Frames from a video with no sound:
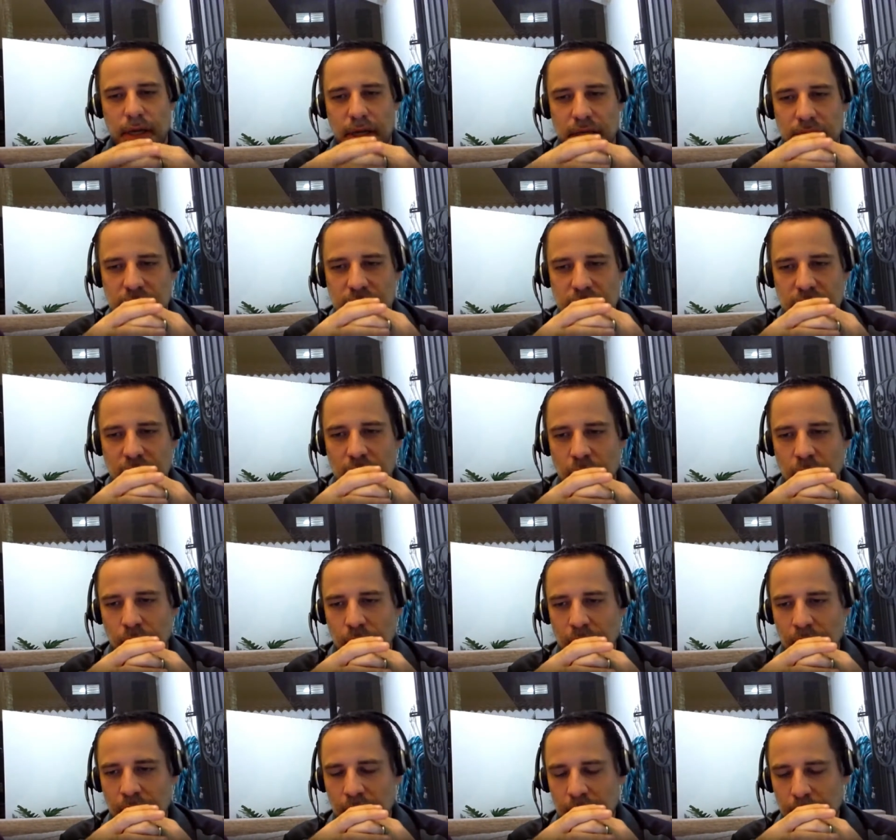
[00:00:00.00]
And
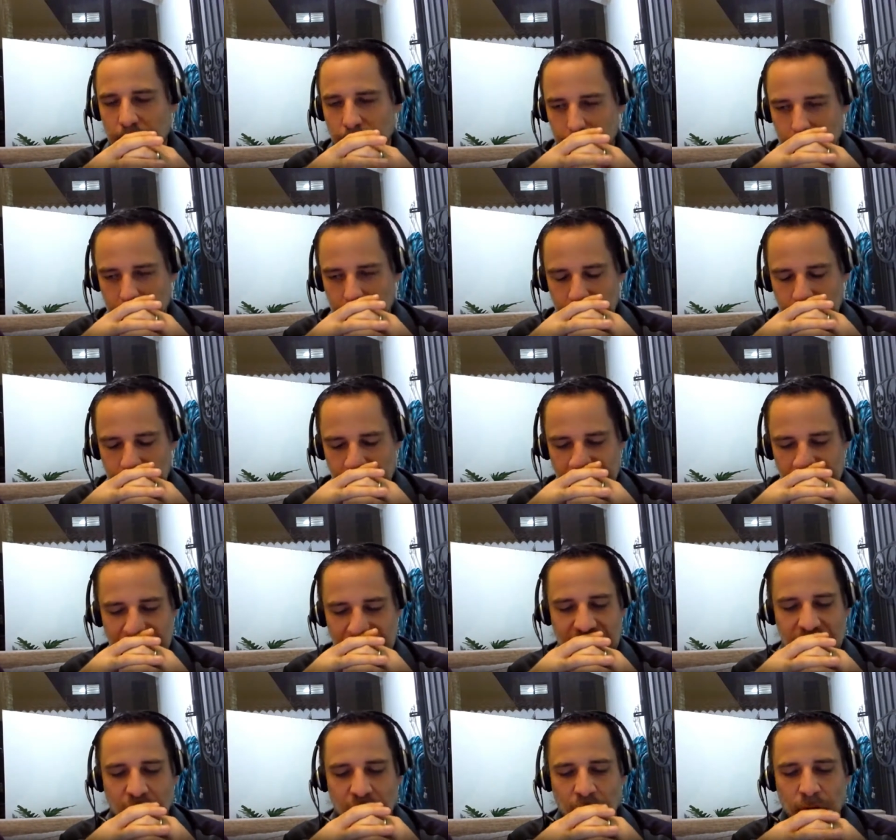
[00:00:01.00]

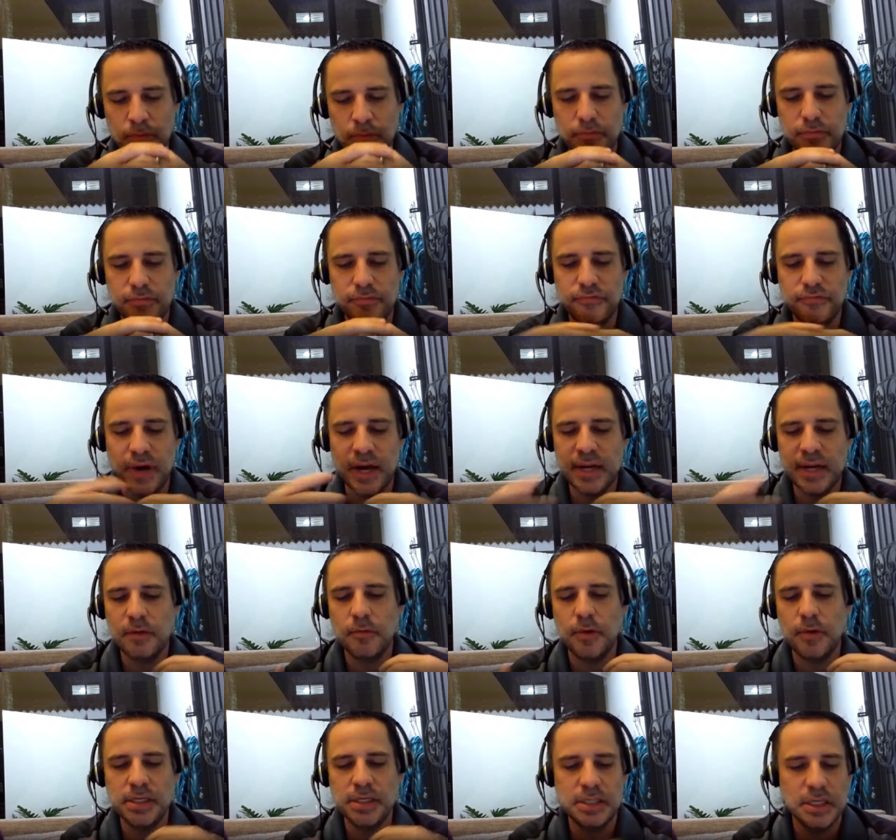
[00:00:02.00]
so finding
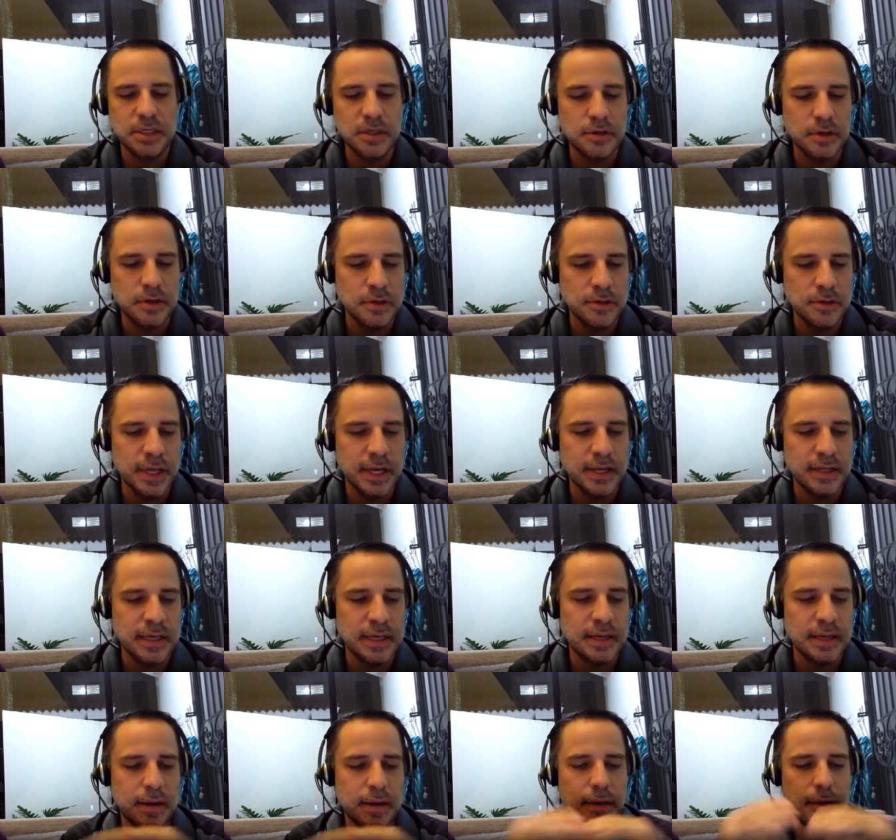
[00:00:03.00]
ways that you can do that
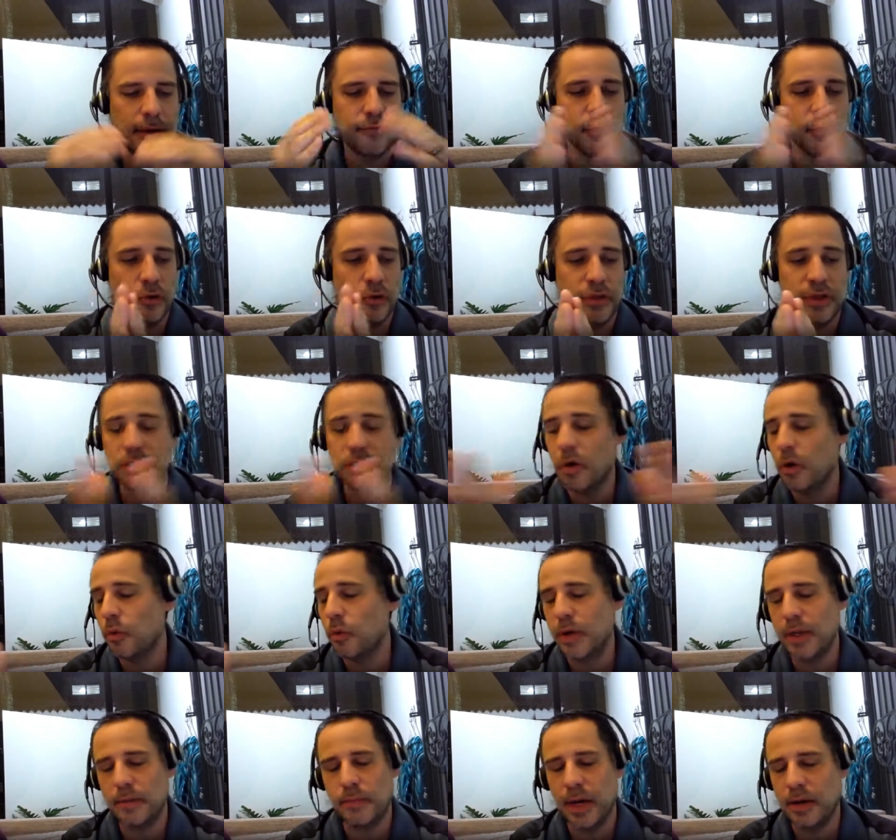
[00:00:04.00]
again for this whole
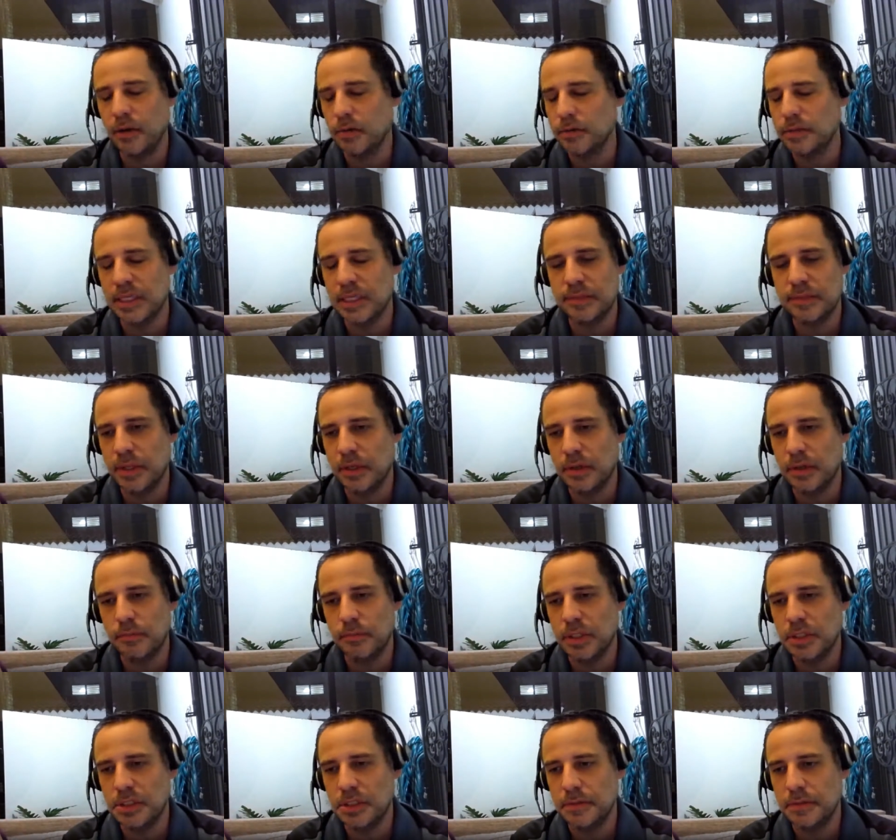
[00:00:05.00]
week, my whole thing's been
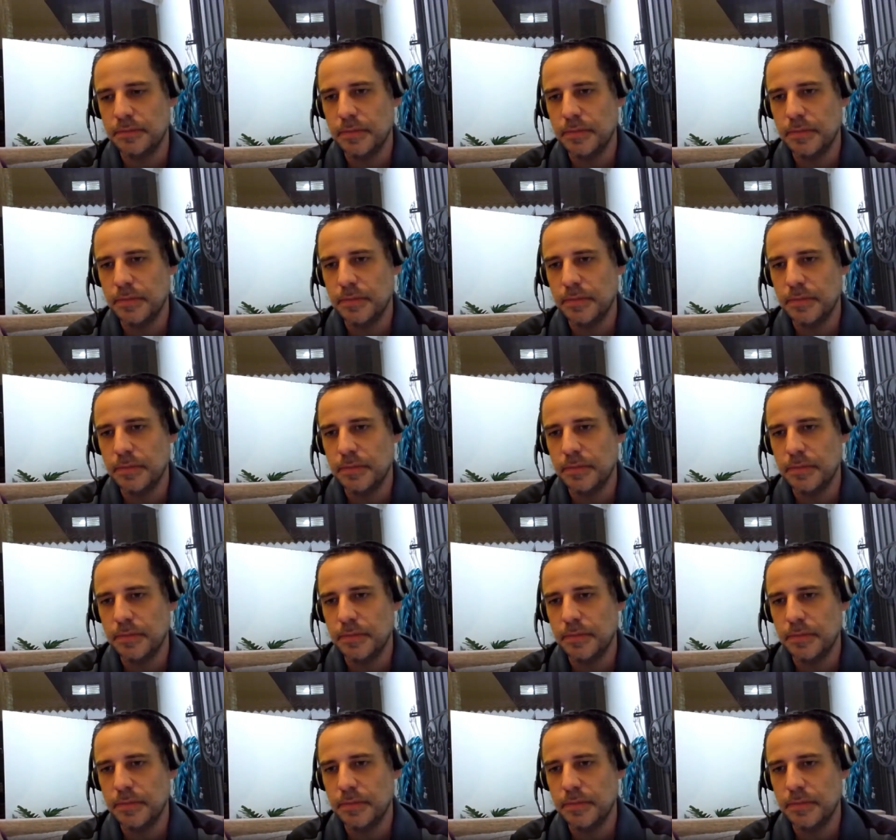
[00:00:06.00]
completion,